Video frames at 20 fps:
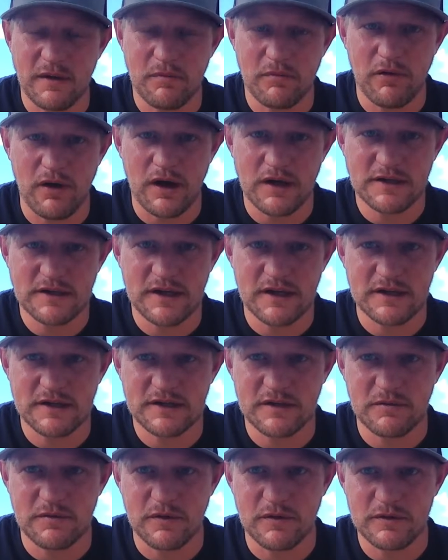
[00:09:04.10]
of process
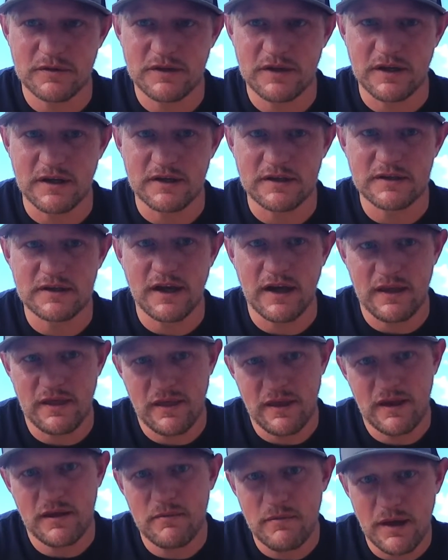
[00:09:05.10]
some of those things
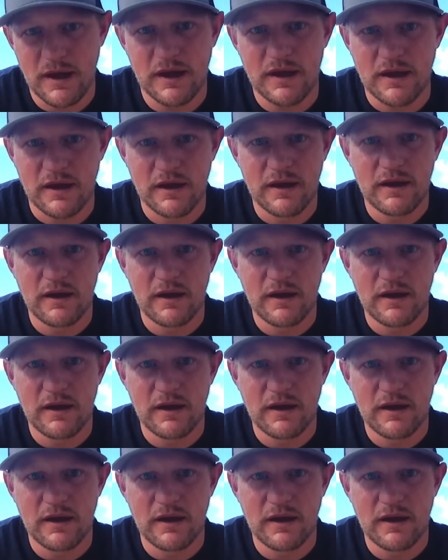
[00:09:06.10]
and then make